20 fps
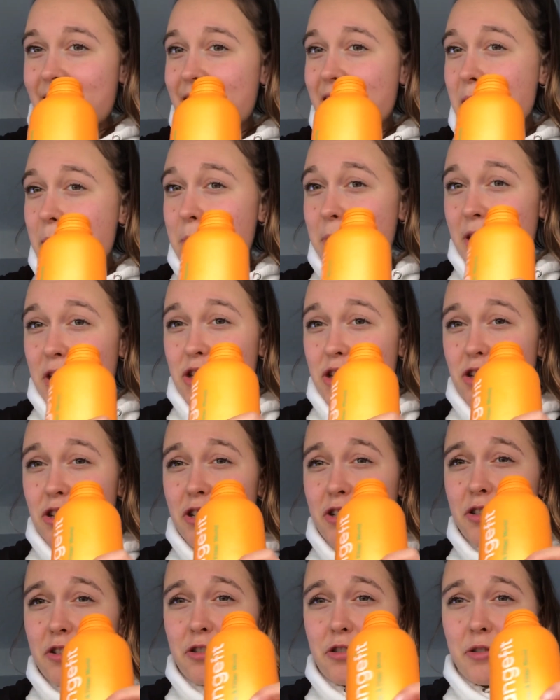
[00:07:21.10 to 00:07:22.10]
Make sure
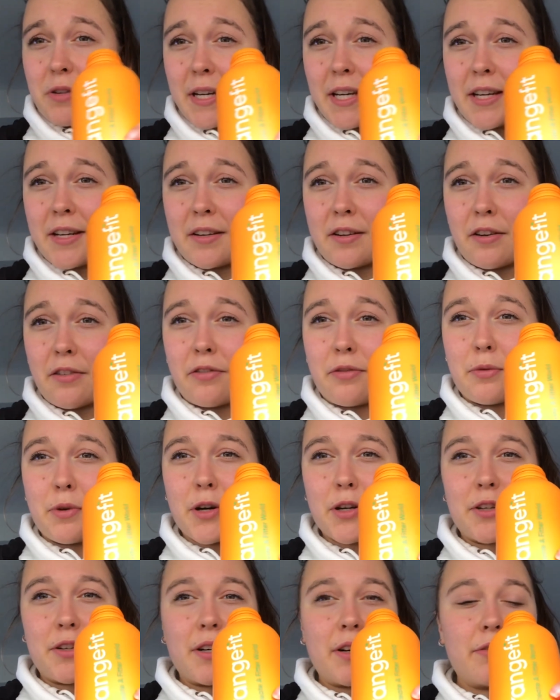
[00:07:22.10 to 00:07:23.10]
to drink enough
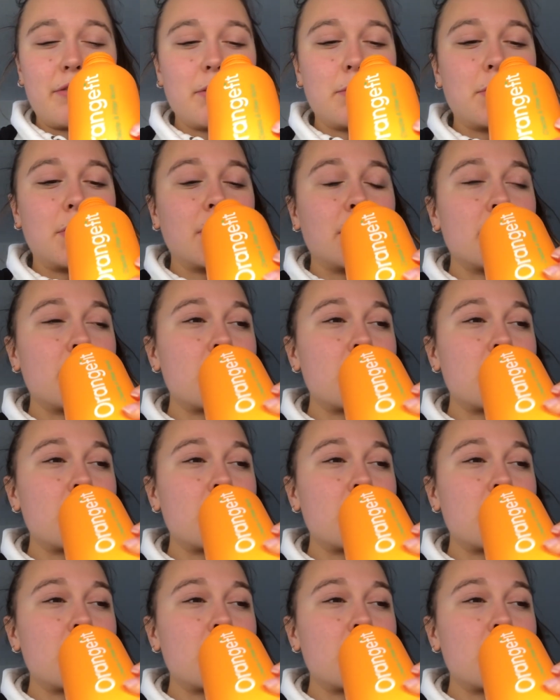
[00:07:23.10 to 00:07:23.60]
water, everyone.